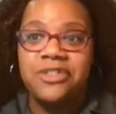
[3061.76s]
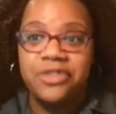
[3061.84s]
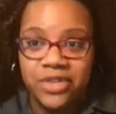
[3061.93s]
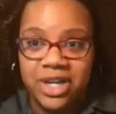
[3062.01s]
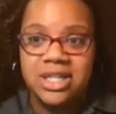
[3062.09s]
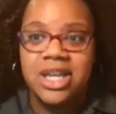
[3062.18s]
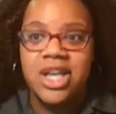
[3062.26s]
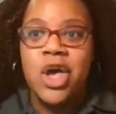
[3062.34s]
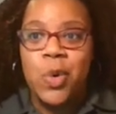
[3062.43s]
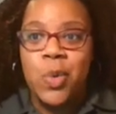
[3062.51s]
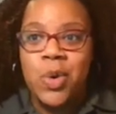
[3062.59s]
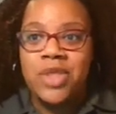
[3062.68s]
different
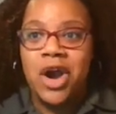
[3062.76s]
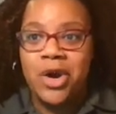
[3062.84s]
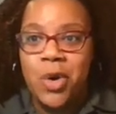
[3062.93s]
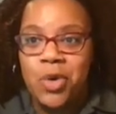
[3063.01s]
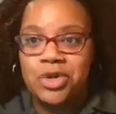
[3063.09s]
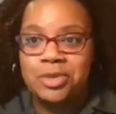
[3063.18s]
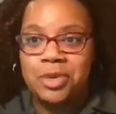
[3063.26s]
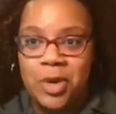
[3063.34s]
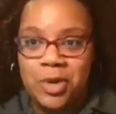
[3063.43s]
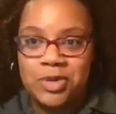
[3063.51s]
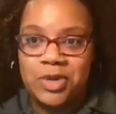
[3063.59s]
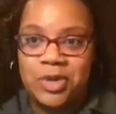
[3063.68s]
with our course
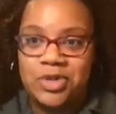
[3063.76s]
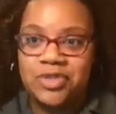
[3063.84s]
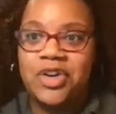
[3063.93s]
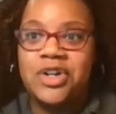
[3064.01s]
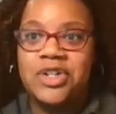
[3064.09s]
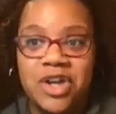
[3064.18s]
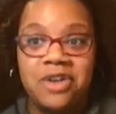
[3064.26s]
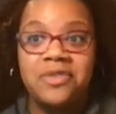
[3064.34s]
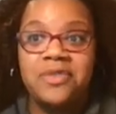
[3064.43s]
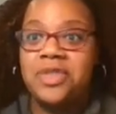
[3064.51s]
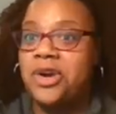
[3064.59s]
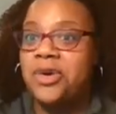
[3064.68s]
proposals. First off,
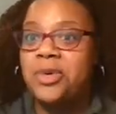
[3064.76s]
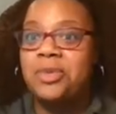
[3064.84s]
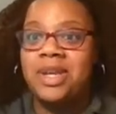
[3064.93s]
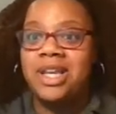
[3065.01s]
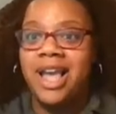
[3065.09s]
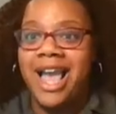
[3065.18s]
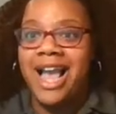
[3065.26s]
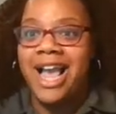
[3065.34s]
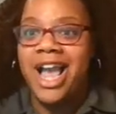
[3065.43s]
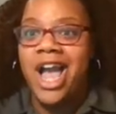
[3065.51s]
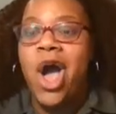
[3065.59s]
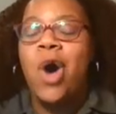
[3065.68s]
there will be a
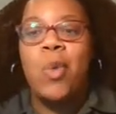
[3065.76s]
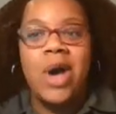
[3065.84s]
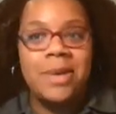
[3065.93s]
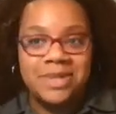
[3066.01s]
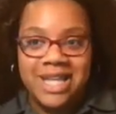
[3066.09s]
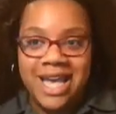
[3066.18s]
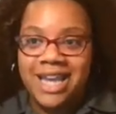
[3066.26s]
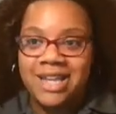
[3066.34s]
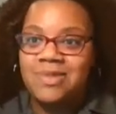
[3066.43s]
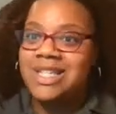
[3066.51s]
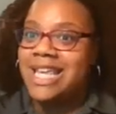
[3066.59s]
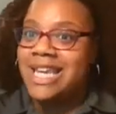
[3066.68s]
website
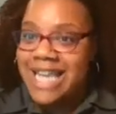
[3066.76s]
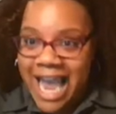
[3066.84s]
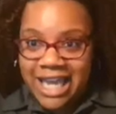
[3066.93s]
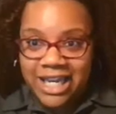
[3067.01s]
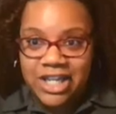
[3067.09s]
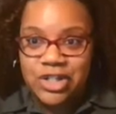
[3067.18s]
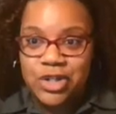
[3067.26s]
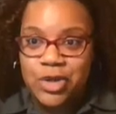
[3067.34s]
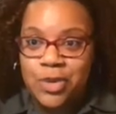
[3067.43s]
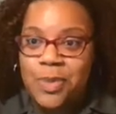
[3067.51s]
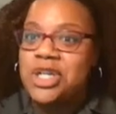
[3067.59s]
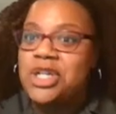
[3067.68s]
dedicated to
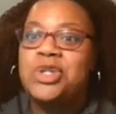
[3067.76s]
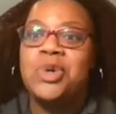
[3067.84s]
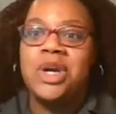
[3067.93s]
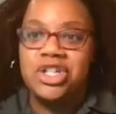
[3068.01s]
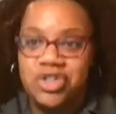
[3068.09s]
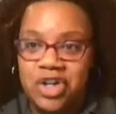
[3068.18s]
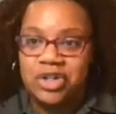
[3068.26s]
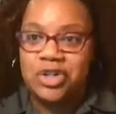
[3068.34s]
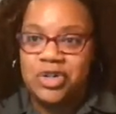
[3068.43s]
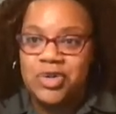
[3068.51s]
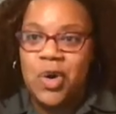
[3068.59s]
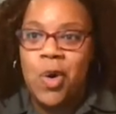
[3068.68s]
potential
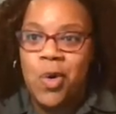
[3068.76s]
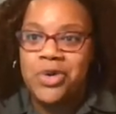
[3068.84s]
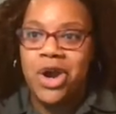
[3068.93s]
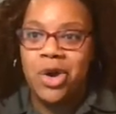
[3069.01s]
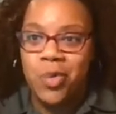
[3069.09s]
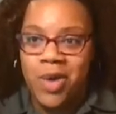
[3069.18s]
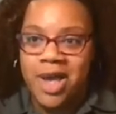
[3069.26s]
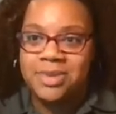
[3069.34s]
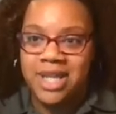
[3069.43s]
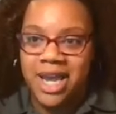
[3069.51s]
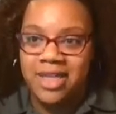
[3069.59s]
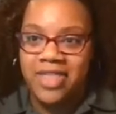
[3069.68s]
instructors on our
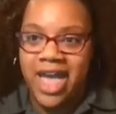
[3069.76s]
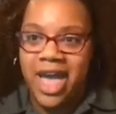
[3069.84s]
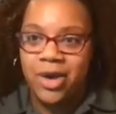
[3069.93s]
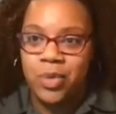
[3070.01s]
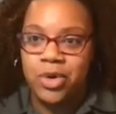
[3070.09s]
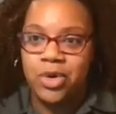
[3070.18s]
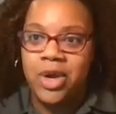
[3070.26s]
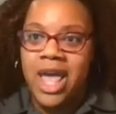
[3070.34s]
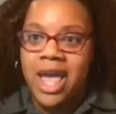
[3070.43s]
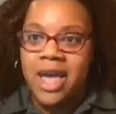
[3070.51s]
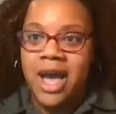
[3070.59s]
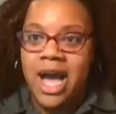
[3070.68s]
website that will
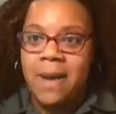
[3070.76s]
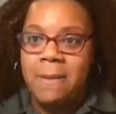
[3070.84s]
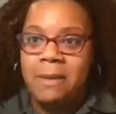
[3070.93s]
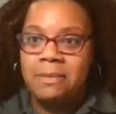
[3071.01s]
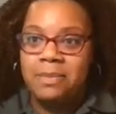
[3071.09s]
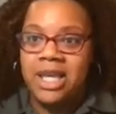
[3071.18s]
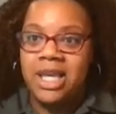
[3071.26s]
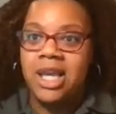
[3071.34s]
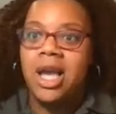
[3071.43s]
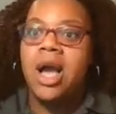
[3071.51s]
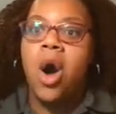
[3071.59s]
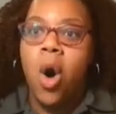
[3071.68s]
be
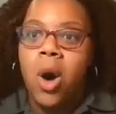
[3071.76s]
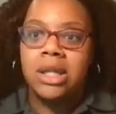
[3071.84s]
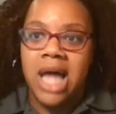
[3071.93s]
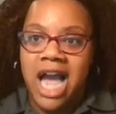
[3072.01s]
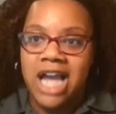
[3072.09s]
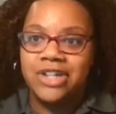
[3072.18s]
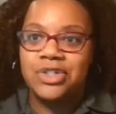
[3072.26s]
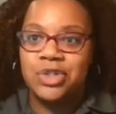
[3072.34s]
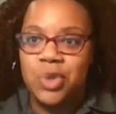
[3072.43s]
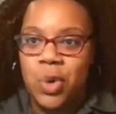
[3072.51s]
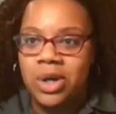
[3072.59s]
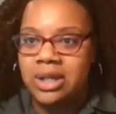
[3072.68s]
online
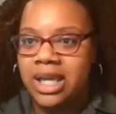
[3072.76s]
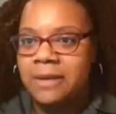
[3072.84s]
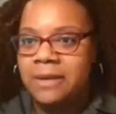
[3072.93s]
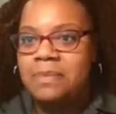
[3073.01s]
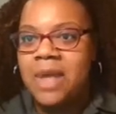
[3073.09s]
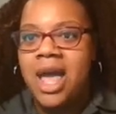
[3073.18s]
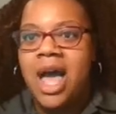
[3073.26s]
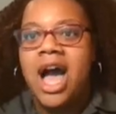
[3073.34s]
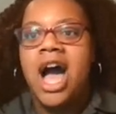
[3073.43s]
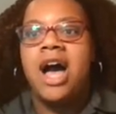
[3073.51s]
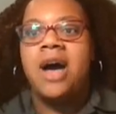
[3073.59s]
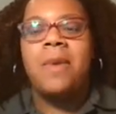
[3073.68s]
shortly.
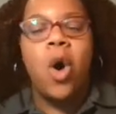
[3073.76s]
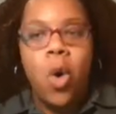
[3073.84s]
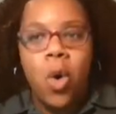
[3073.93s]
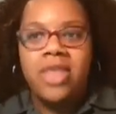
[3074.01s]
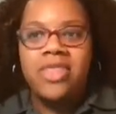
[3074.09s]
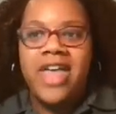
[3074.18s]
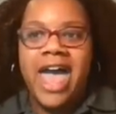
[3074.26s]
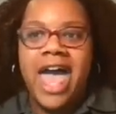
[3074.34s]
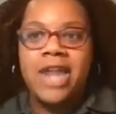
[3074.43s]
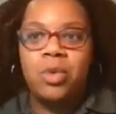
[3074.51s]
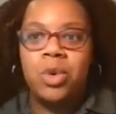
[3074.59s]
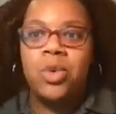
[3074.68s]
On
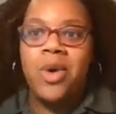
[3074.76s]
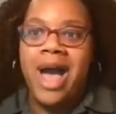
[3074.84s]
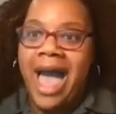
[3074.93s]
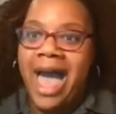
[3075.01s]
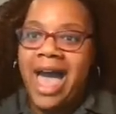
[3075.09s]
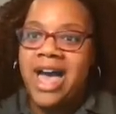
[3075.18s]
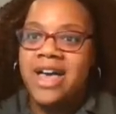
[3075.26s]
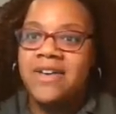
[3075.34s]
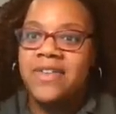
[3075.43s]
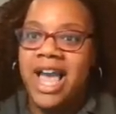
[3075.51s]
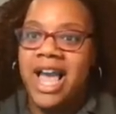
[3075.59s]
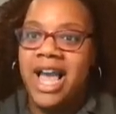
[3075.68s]
that, we'll have
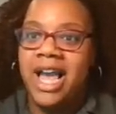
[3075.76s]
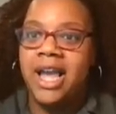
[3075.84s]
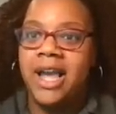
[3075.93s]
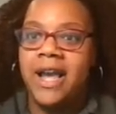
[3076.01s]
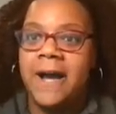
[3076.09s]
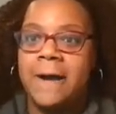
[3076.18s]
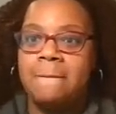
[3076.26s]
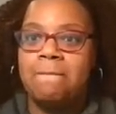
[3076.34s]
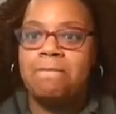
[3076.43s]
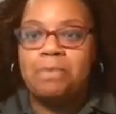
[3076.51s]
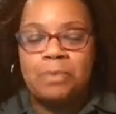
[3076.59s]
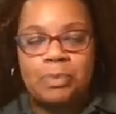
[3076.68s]
a
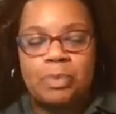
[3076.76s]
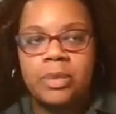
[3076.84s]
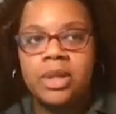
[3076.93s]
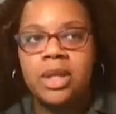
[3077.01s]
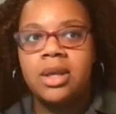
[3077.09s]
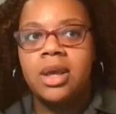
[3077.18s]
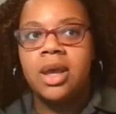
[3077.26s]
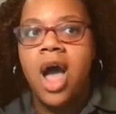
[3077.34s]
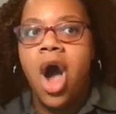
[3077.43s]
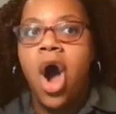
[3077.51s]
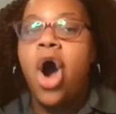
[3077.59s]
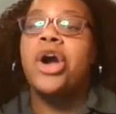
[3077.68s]

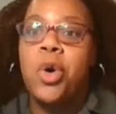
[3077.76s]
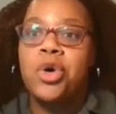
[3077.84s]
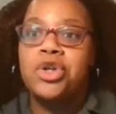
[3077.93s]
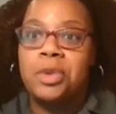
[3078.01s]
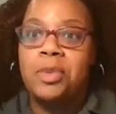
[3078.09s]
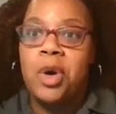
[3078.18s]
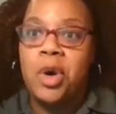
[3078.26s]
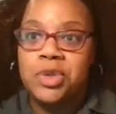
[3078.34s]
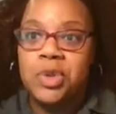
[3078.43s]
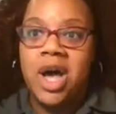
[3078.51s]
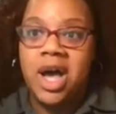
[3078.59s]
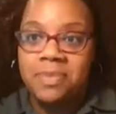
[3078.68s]
our course
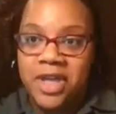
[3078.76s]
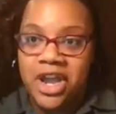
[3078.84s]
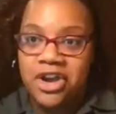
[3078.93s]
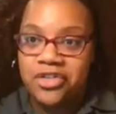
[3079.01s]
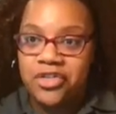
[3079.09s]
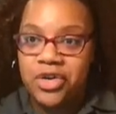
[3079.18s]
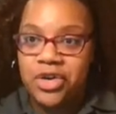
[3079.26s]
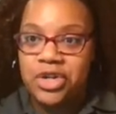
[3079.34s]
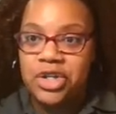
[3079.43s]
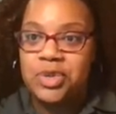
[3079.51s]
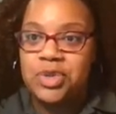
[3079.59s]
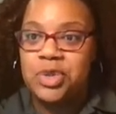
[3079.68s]
proposal up there for
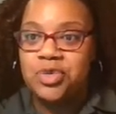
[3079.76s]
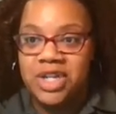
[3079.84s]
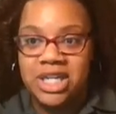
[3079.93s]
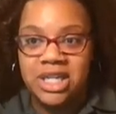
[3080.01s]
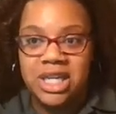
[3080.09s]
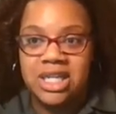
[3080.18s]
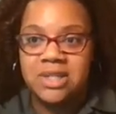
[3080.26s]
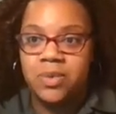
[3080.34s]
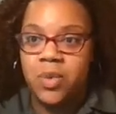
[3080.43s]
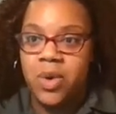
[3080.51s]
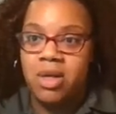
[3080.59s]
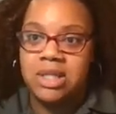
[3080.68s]
you to read, as
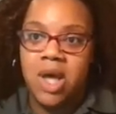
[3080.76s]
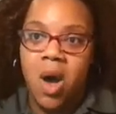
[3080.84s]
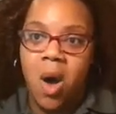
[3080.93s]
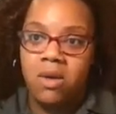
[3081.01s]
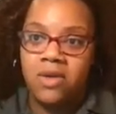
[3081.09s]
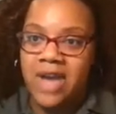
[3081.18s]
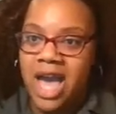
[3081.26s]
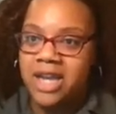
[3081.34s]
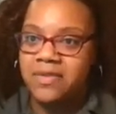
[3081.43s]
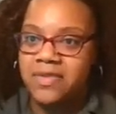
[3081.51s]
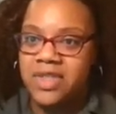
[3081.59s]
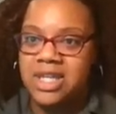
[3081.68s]
well as all of
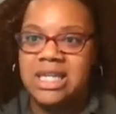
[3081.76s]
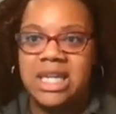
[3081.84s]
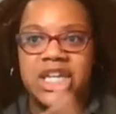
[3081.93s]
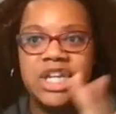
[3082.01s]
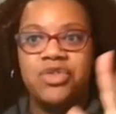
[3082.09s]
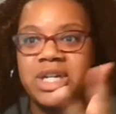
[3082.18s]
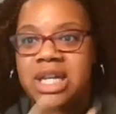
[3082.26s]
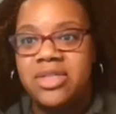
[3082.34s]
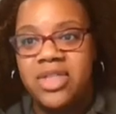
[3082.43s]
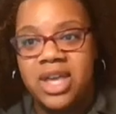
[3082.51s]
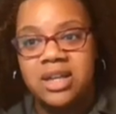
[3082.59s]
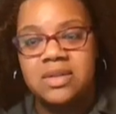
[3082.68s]
the nitty gritty
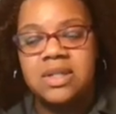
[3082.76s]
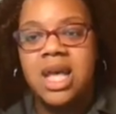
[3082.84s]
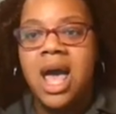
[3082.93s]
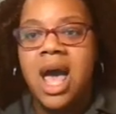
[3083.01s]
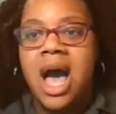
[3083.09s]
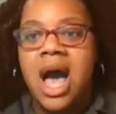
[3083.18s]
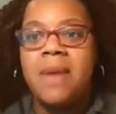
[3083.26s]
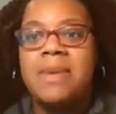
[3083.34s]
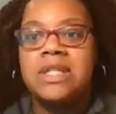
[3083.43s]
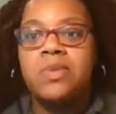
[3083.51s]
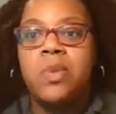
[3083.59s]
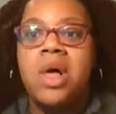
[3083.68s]
things,
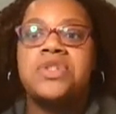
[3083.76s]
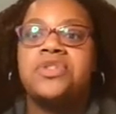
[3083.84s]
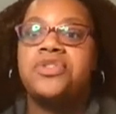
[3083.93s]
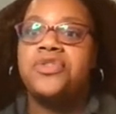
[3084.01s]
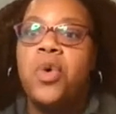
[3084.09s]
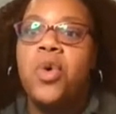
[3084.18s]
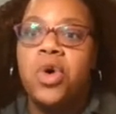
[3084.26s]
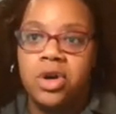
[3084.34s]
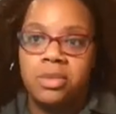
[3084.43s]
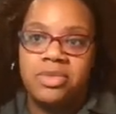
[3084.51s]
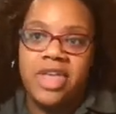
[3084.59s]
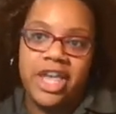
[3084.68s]
as well as the
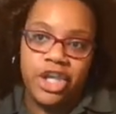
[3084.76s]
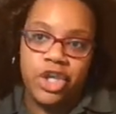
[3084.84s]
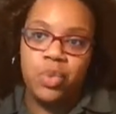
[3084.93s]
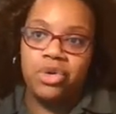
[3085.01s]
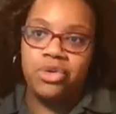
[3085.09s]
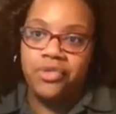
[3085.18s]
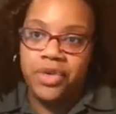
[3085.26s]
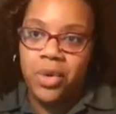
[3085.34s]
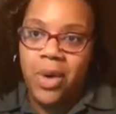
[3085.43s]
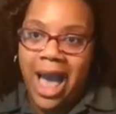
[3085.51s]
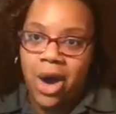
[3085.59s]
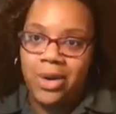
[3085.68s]
form that you will
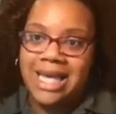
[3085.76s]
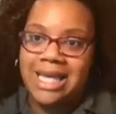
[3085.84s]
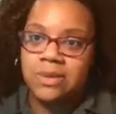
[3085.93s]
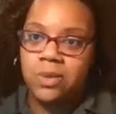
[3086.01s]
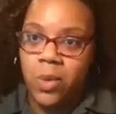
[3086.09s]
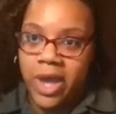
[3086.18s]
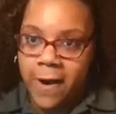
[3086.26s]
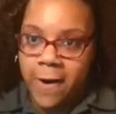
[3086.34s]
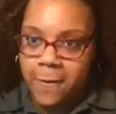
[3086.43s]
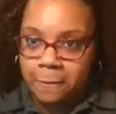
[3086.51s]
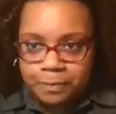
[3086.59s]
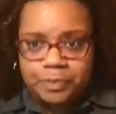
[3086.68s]
fill out as
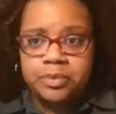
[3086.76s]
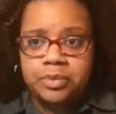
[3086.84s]
well.